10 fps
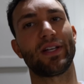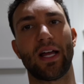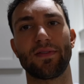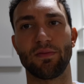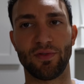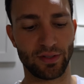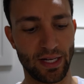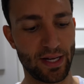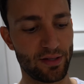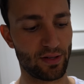I have some
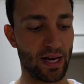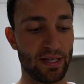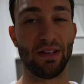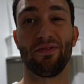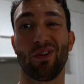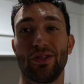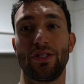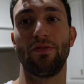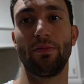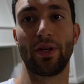fillets that I
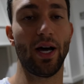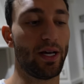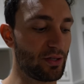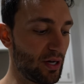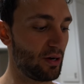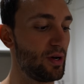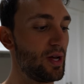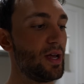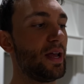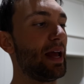defrosted from Costco
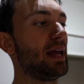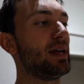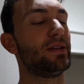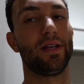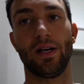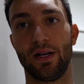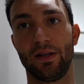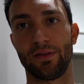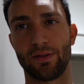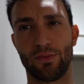and
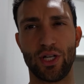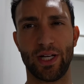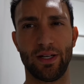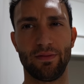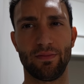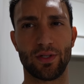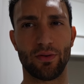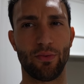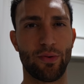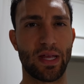uh, some chicken. So
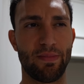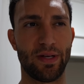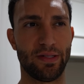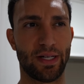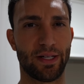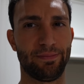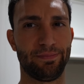what would that be like?